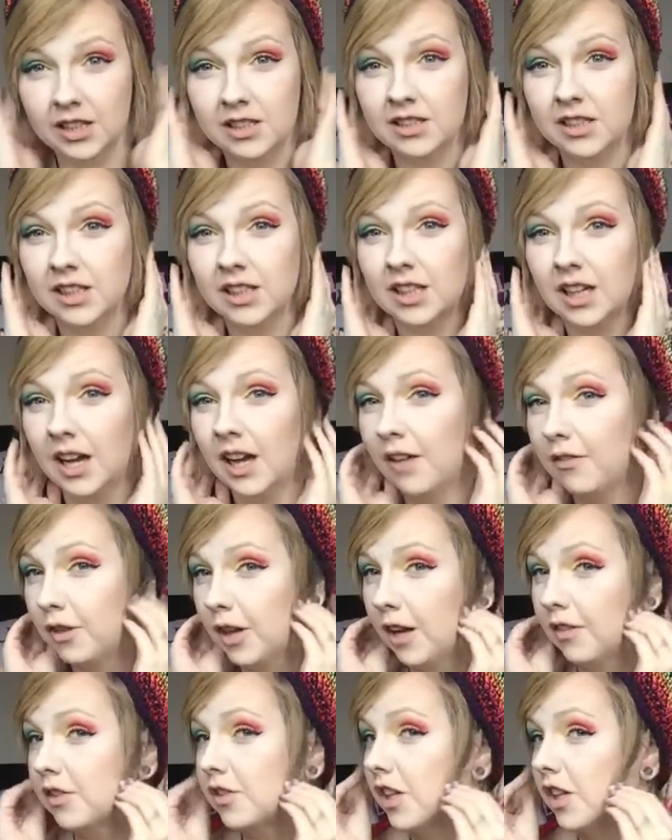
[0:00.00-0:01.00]
because like if
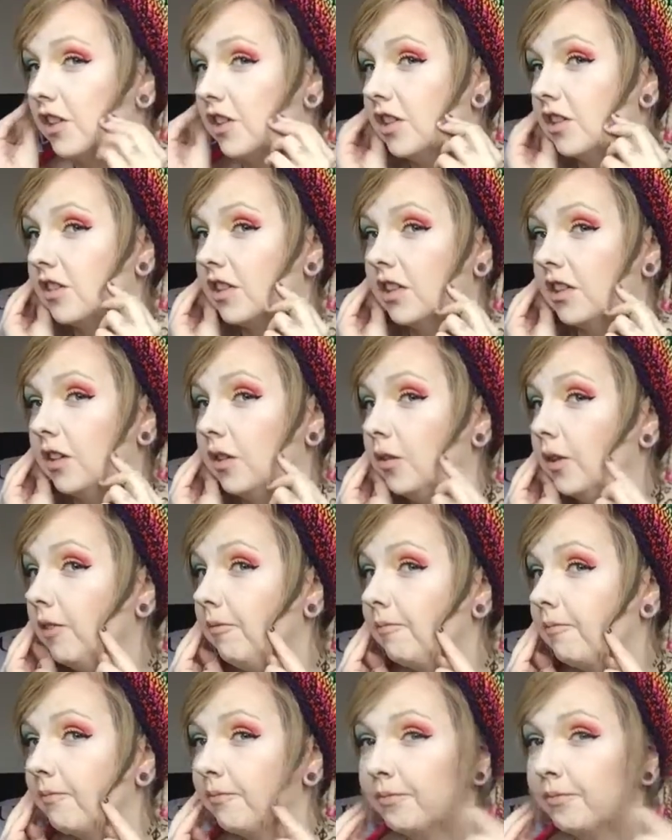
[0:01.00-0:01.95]
you have stretched ears and you know it,